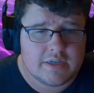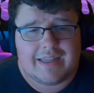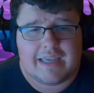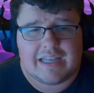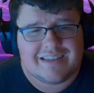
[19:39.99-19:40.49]

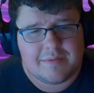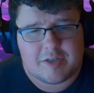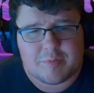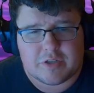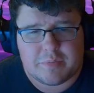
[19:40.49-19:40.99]
and the head
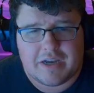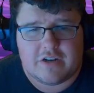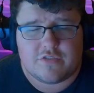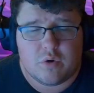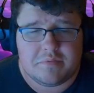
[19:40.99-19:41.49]
damage
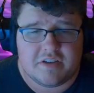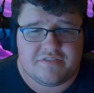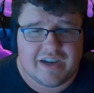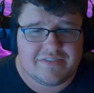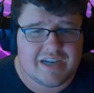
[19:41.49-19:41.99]
multiplier is
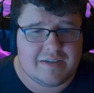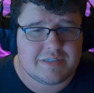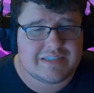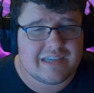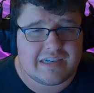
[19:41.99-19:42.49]
4.5
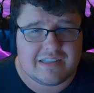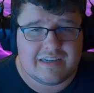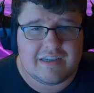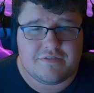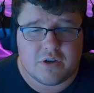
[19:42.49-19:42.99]
times instead of the
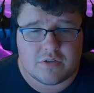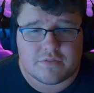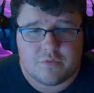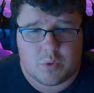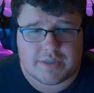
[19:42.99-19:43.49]
default
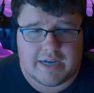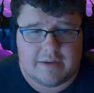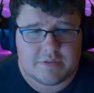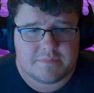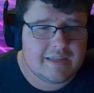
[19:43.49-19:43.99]
4 times.